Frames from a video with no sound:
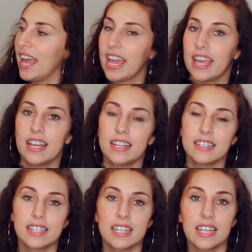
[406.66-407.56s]
And
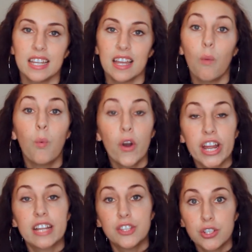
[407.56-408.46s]
what
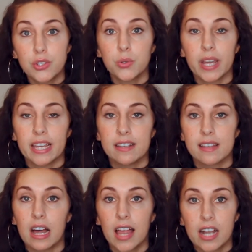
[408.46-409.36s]
I do is
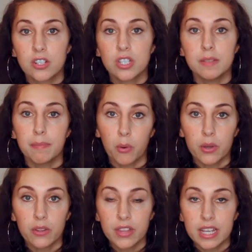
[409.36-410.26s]
I'll actually
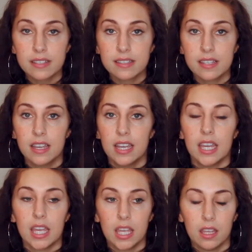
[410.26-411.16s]
boil this
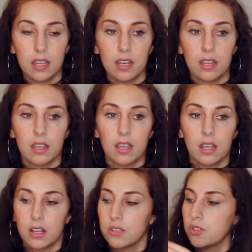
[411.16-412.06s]
in,
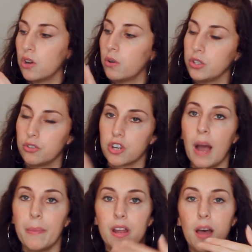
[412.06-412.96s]
so you
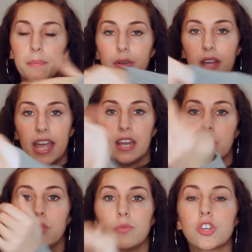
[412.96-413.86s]
chop it up
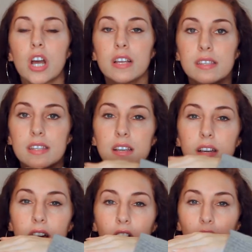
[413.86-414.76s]
and you just
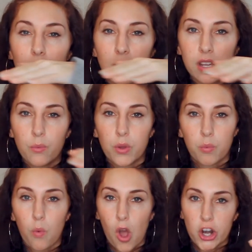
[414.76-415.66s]
cover it
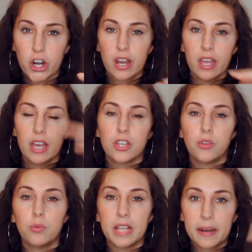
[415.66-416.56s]
with water,
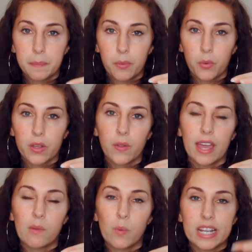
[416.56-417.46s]
you let it boil,
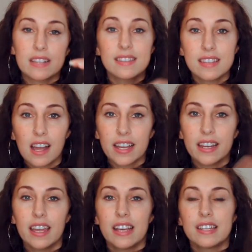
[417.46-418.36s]
and when it's done,
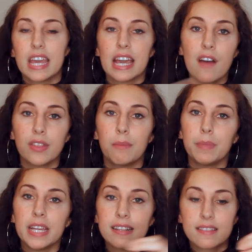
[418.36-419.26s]
take out the
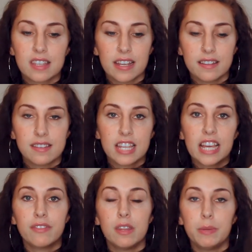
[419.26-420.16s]
beets and
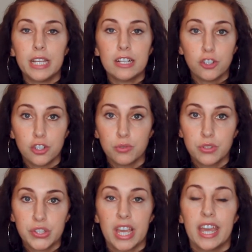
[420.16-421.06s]
save the beet
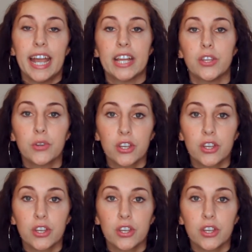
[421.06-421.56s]
juice, and you